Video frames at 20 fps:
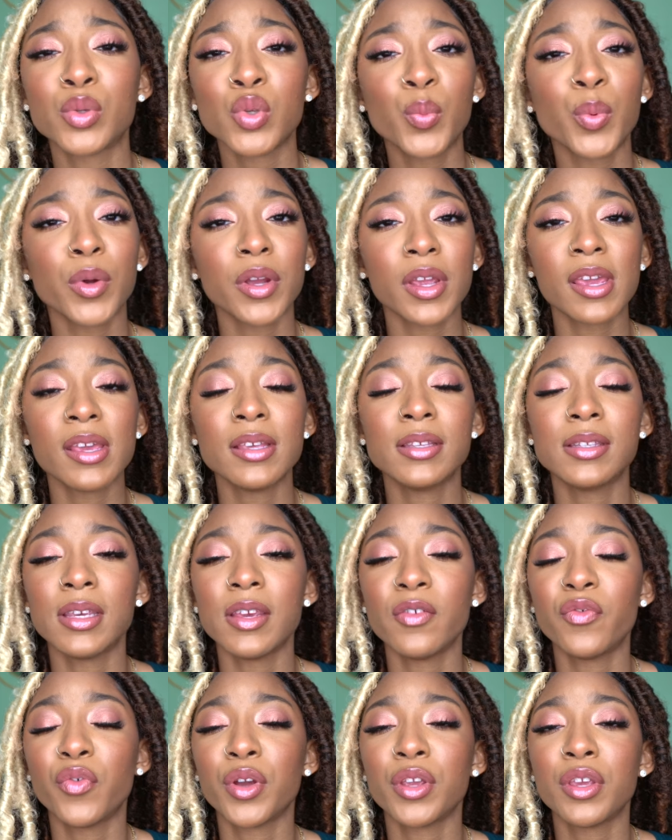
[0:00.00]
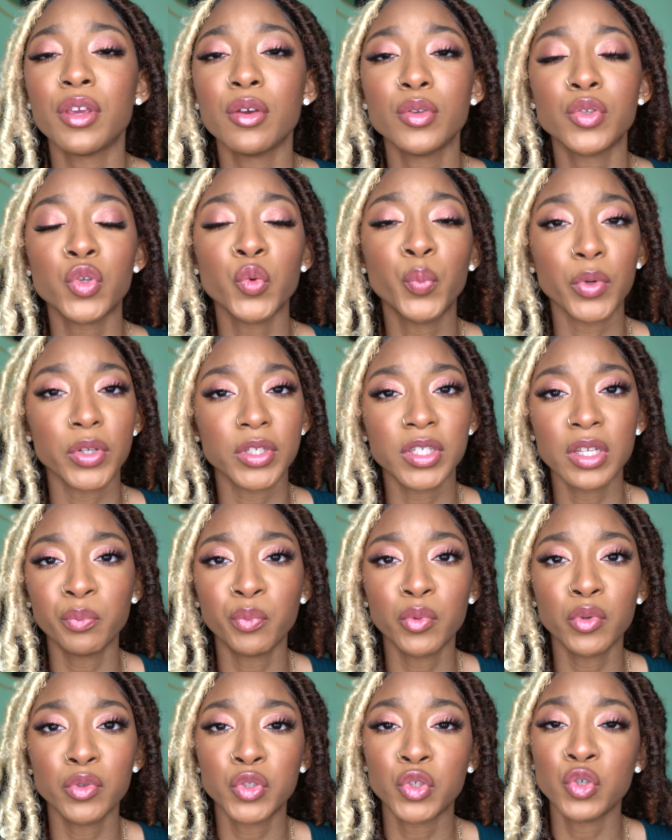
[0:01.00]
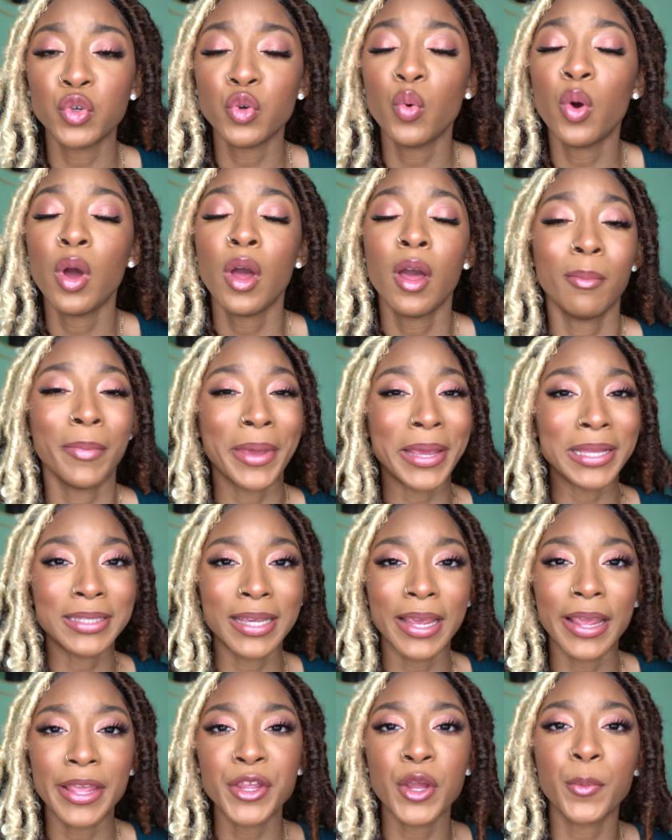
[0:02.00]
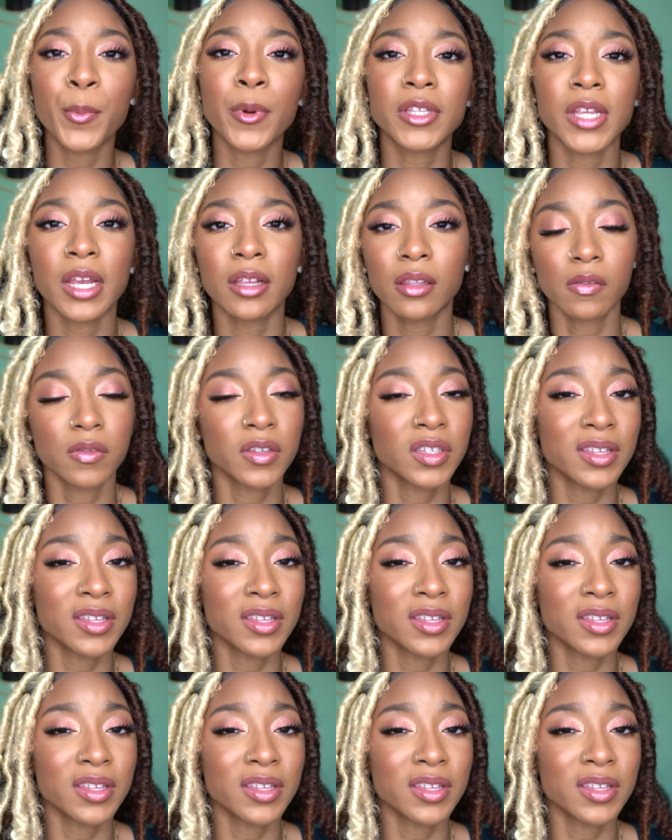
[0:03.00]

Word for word: super easy for you super simple to maintain your protective